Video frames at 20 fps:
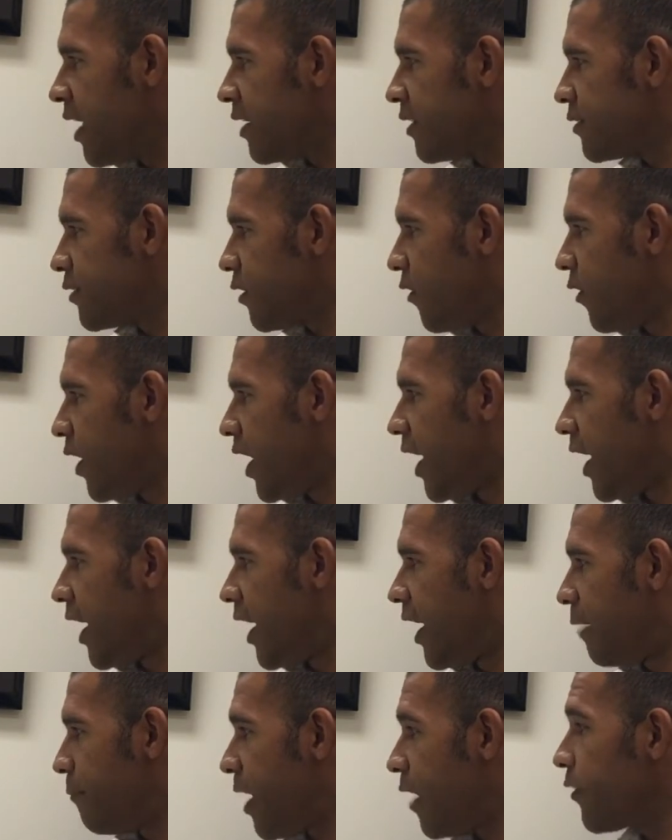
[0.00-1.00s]
So
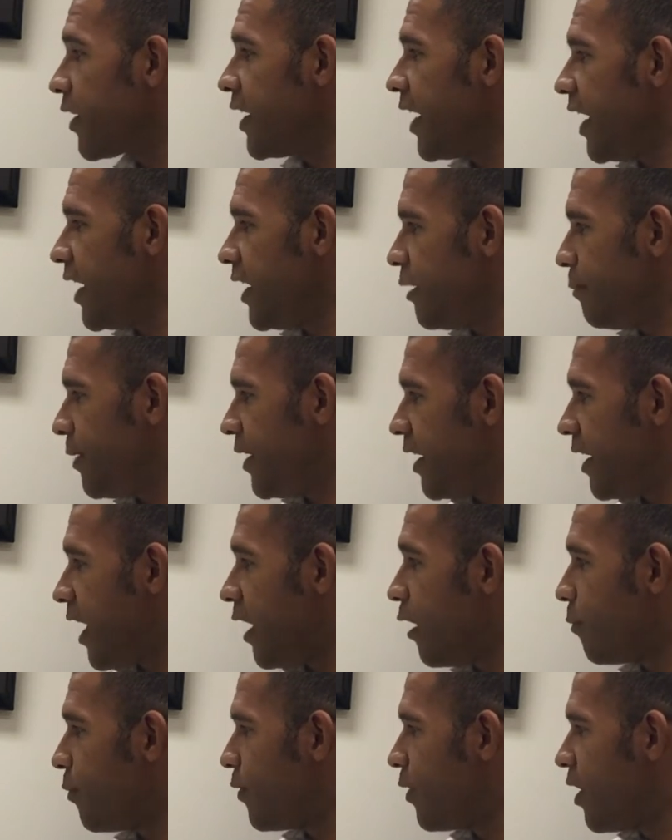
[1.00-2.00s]
how can ADP
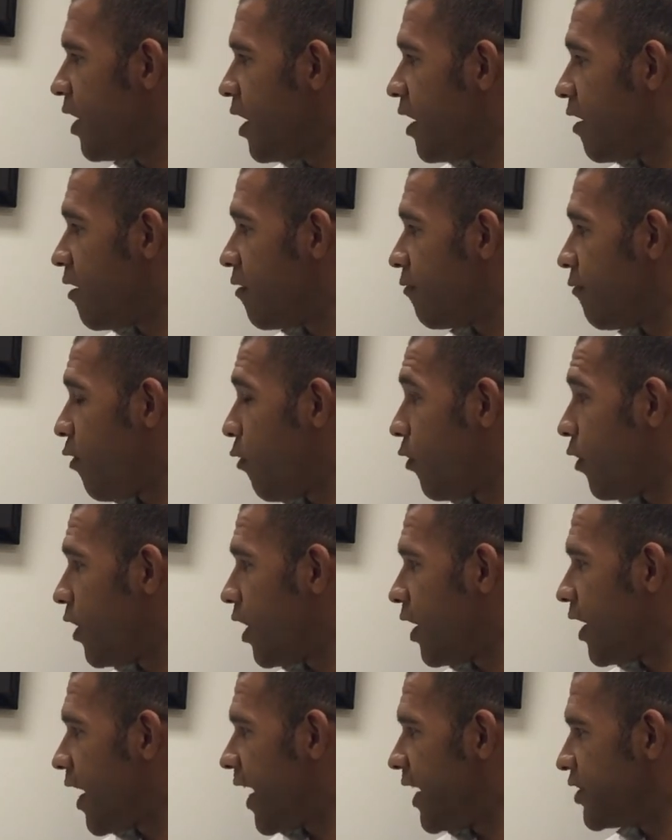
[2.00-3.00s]
help
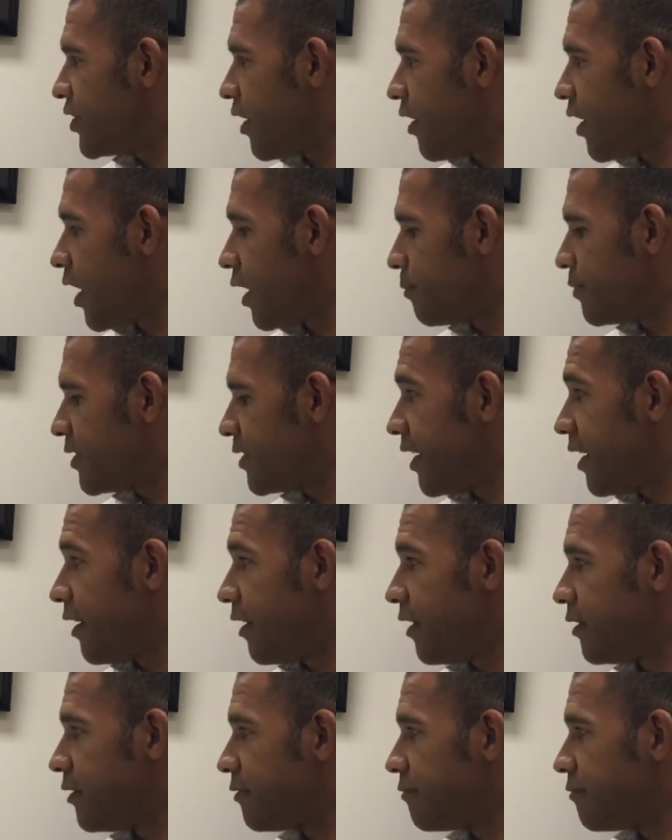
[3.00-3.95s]
for HR upskill?